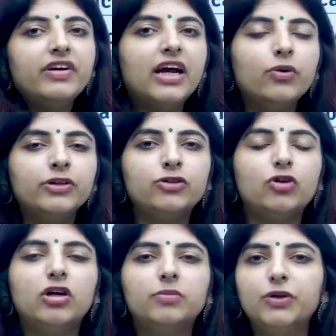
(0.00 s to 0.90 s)
we are going to
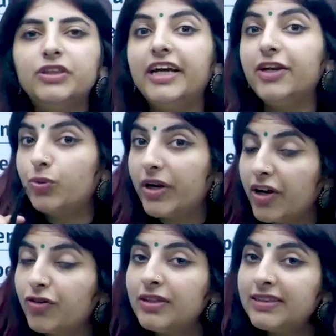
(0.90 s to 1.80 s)
talk about the
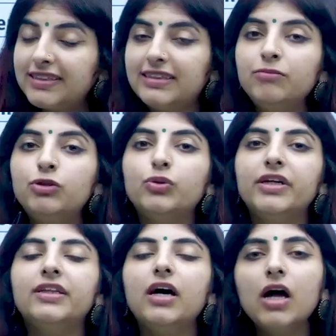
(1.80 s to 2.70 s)
education system
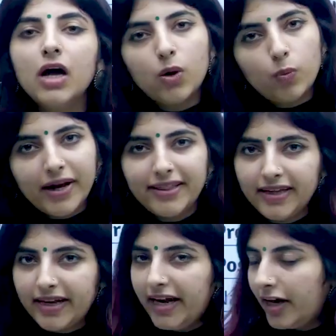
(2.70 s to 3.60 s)
during the
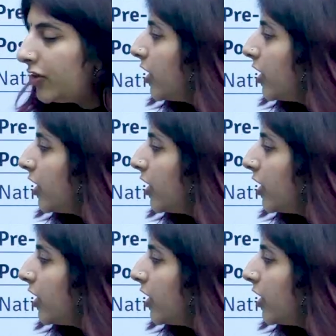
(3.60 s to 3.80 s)
Vedic age